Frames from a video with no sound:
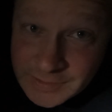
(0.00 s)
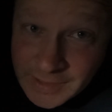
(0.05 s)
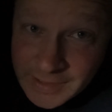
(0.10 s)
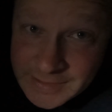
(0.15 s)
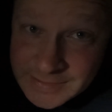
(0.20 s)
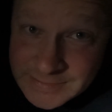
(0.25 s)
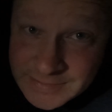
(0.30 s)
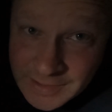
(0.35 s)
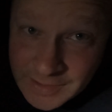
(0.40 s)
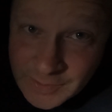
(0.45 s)

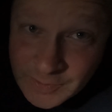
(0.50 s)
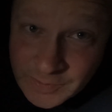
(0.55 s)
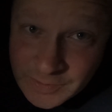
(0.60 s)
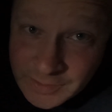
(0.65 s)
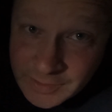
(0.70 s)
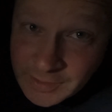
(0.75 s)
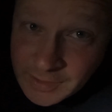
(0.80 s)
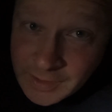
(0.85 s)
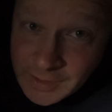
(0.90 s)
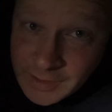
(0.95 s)
lights out.
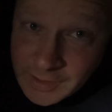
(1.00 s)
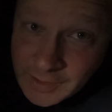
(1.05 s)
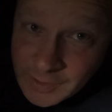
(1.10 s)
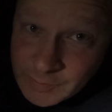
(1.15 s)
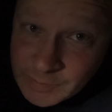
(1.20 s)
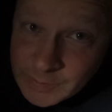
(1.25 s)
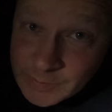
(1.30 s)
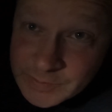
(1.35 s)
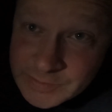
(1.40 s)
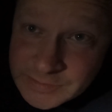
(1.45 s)

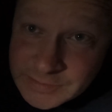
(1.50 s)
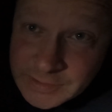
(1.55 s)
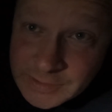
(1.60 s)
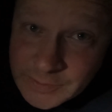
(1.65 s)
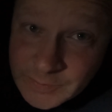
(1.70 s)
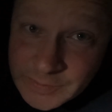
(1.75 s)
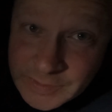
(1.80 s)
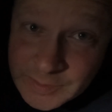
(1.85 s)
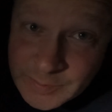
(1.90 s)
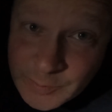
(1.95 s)
We will see
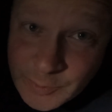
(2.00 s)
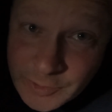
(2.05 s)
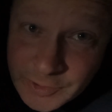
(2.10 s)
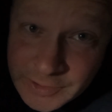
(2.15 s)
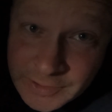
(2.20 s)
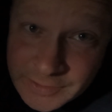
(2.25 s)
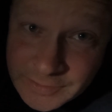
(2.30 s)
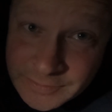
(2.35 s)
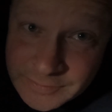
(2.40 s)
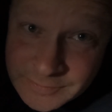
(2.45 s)
you in the
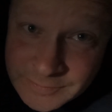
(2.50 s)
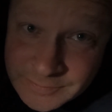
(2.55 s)
morning.